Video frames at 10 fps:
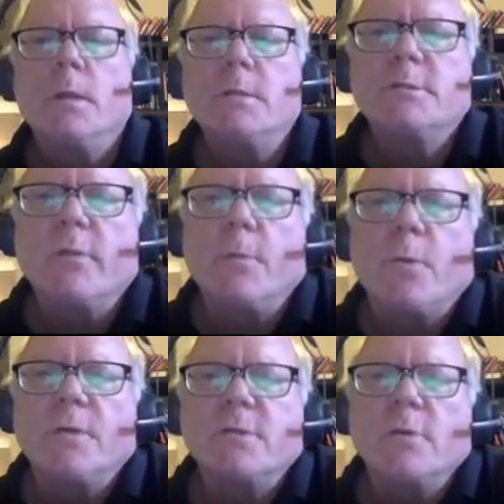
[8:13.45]
So the
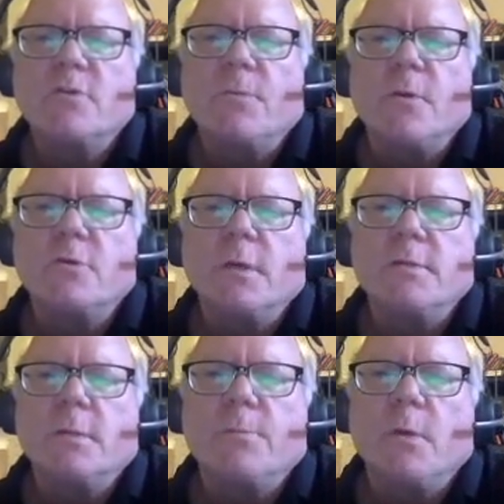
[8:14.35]
Poisson distribution
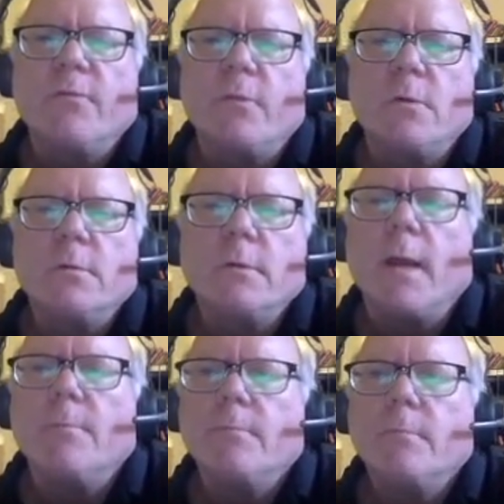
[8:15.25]
is a beautiful,
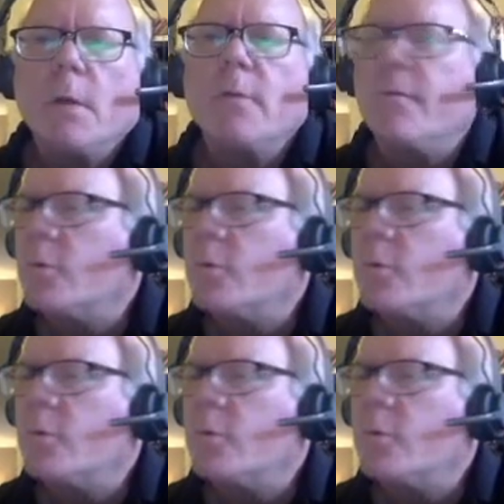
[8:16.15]
yeah. Oh, yeah, of